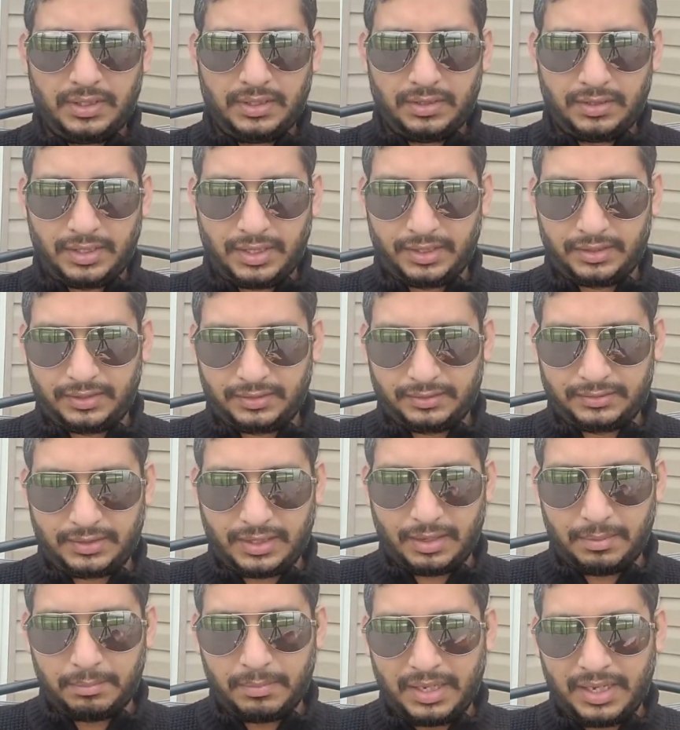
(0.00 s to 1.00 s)
Like
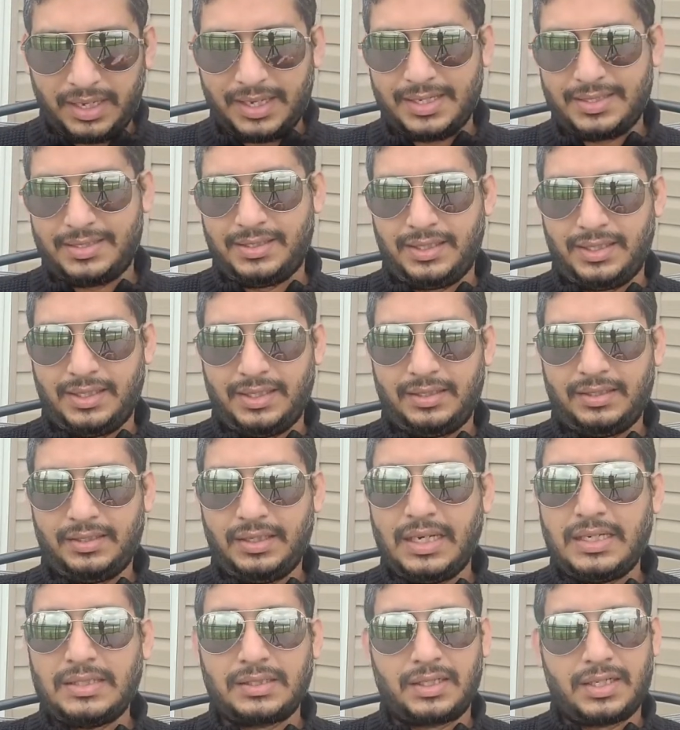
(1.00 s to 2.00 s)
come as a
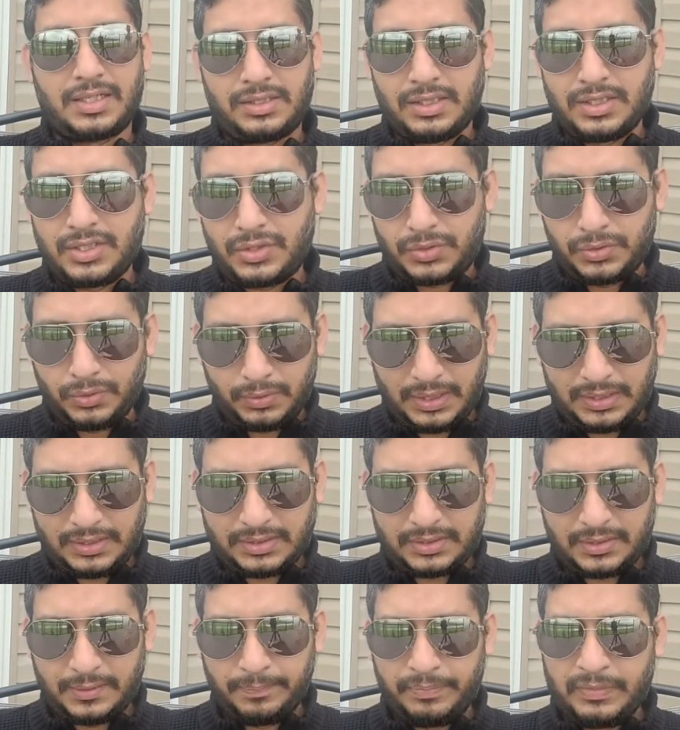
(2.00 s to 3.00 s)
international
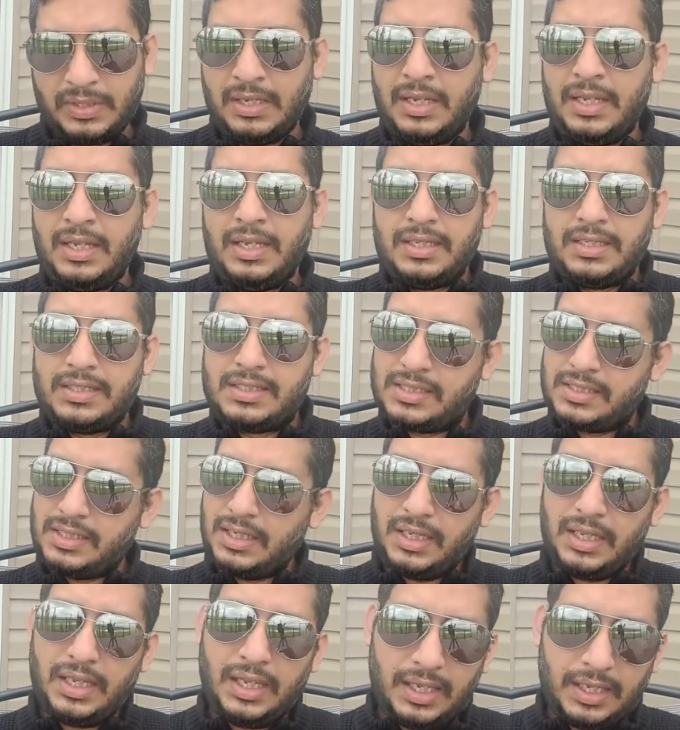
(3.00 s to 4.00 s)
student,
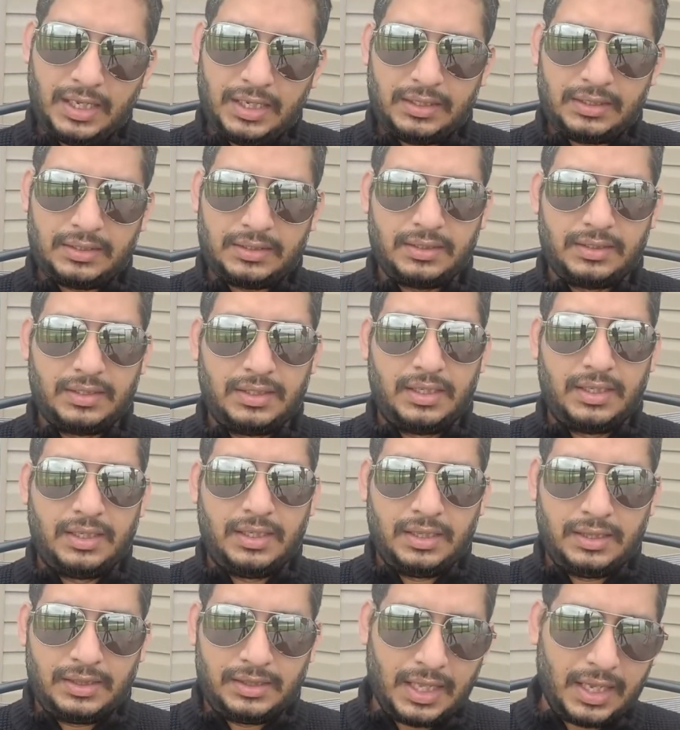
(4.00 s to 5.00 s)
study here,
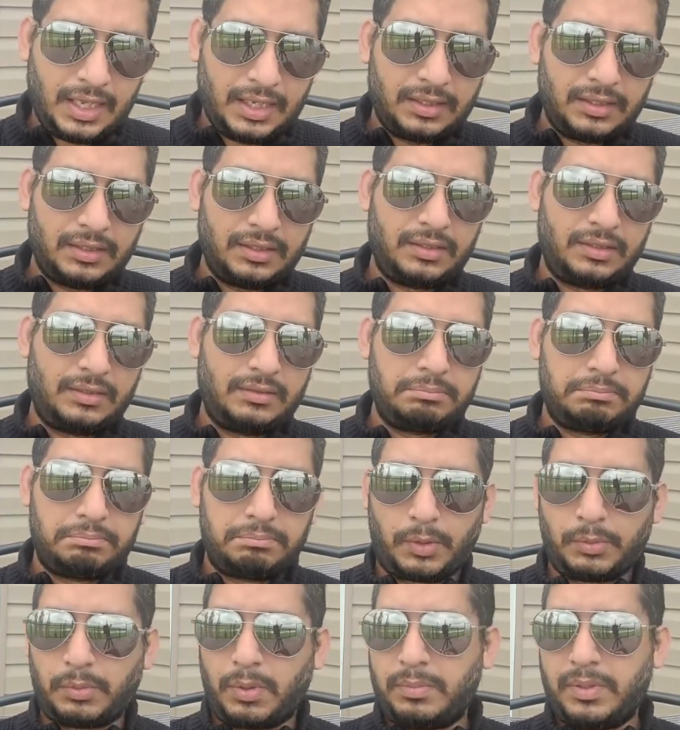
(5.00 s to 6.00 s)
then
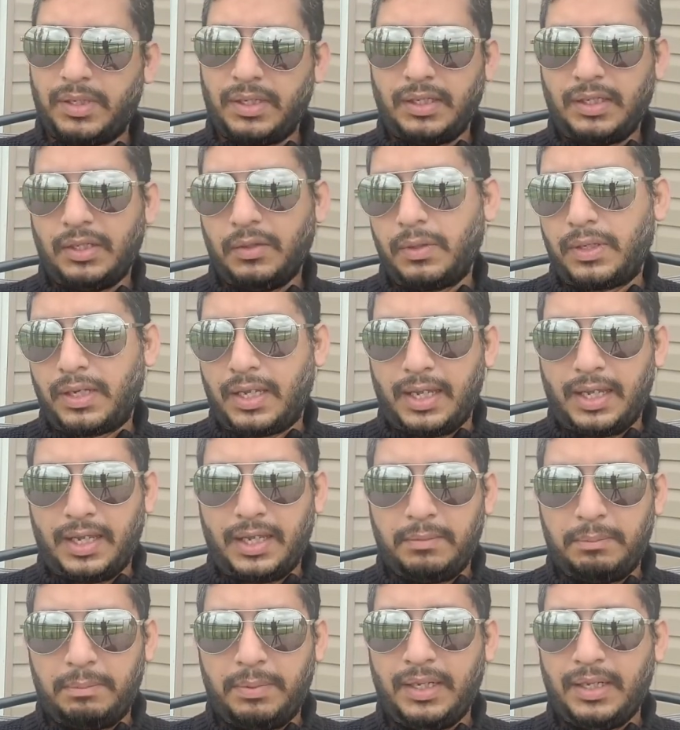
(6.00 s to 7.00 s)
probably you
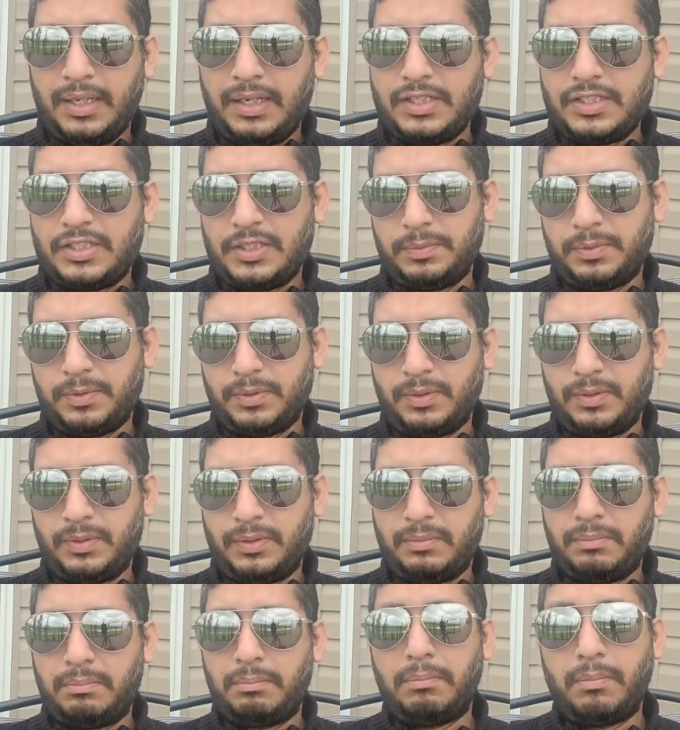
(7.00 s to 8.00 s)
can be eligible
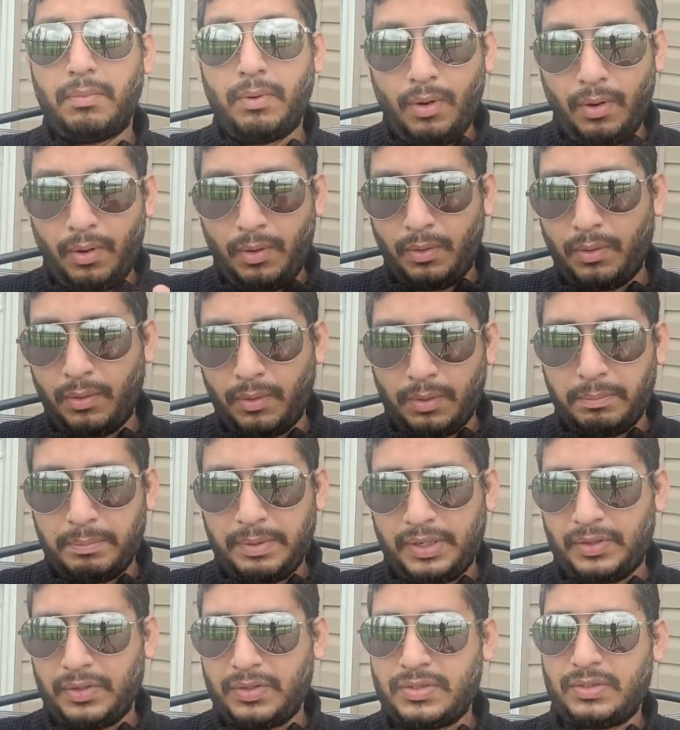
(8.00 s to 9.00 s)
more,
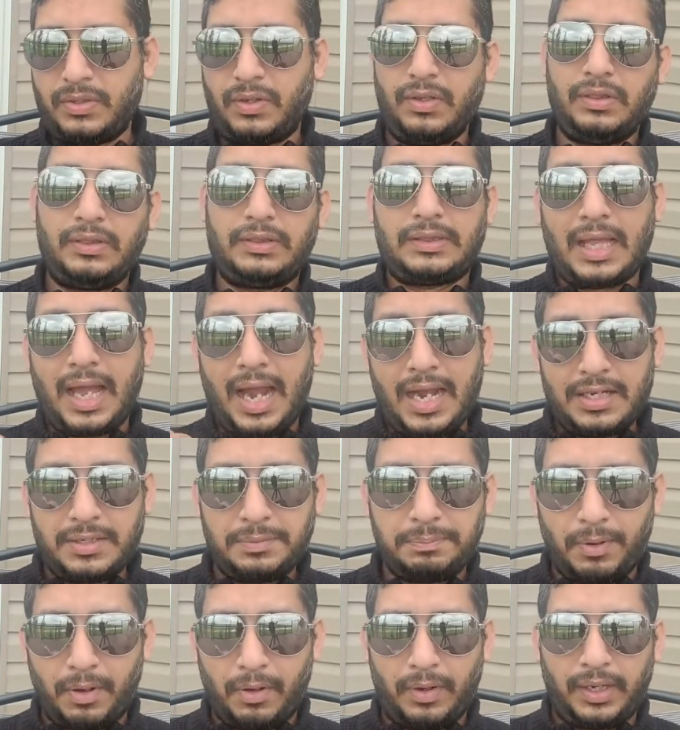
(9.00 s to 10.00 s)
because on
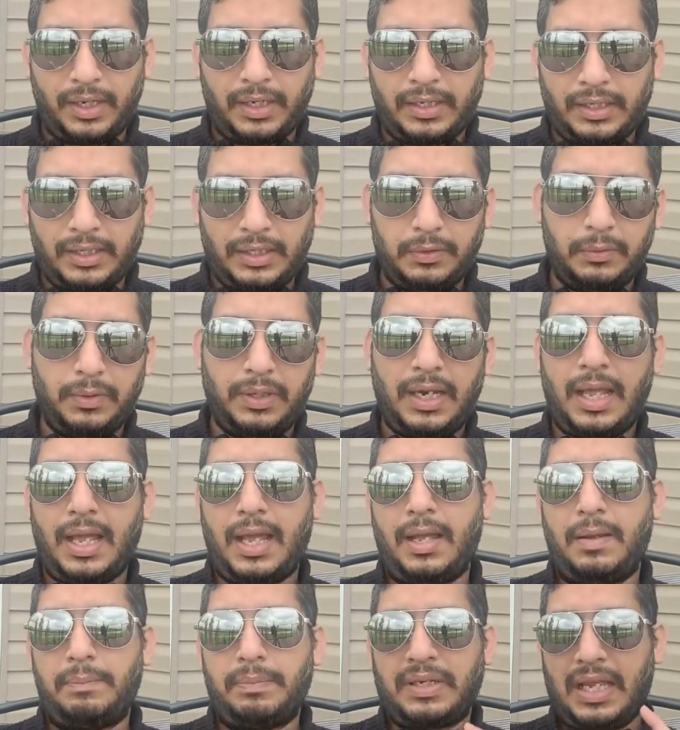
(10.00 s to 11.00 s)
that point you will
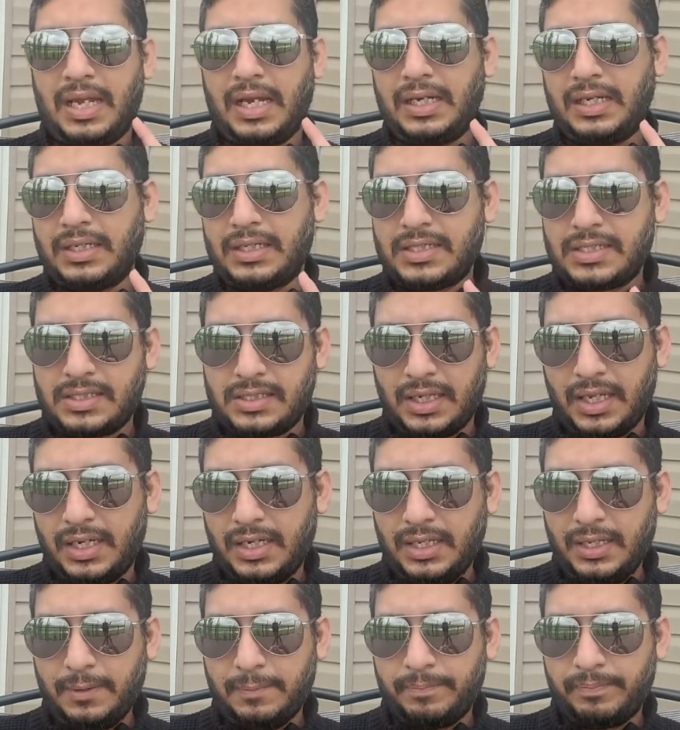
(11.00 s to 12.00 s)
have Canadian
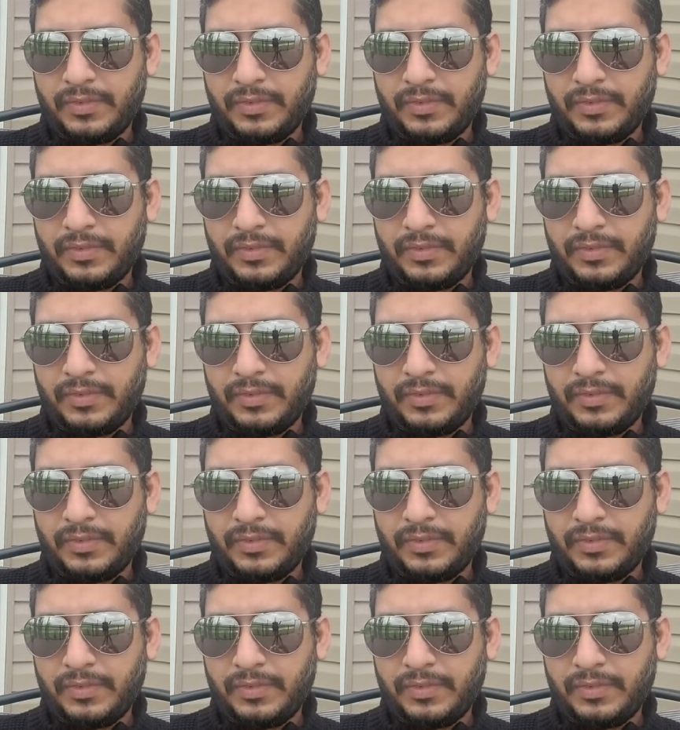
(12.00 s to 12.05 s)
study.